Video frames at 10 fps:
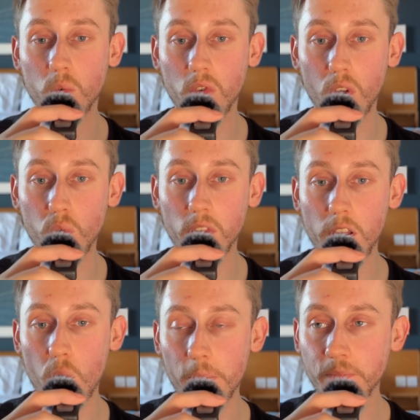was so
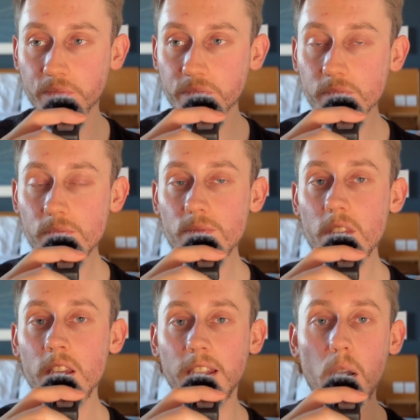slow.
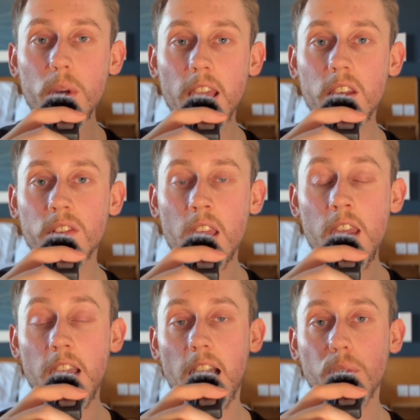Nowadays,
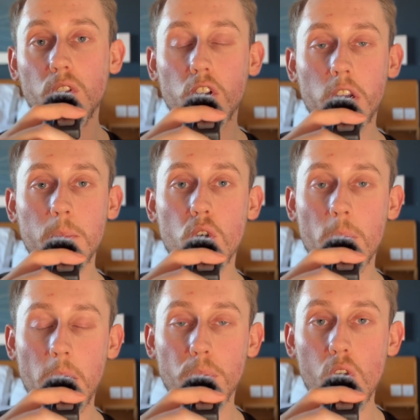after learning more
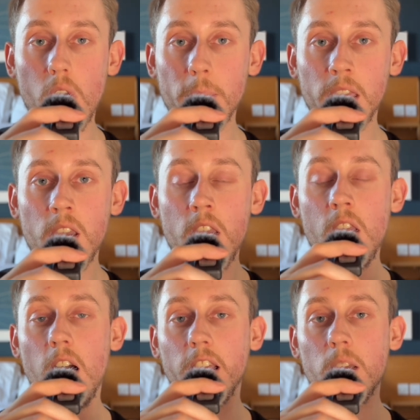about programming,
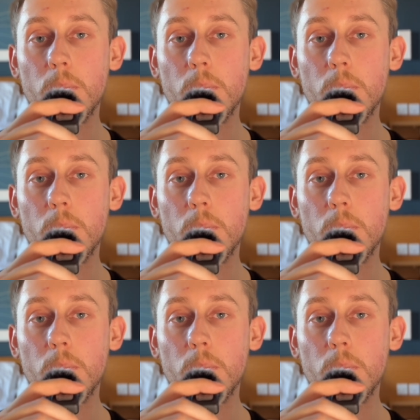I can